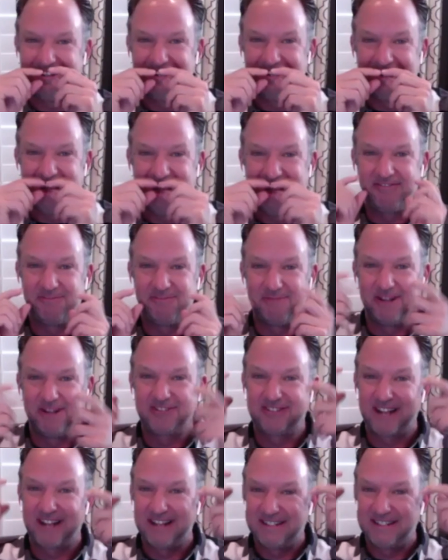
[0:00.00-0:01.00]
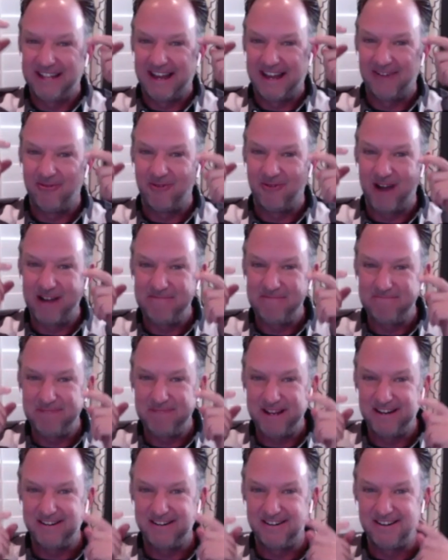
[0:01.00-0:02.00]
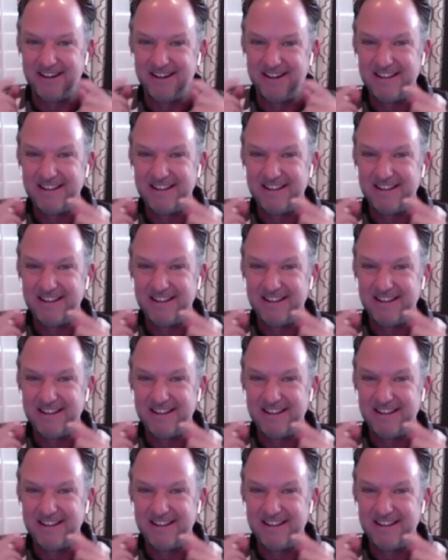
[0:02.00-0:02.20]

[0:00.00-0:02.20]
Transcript: He didn't have a mustache. He had a white beard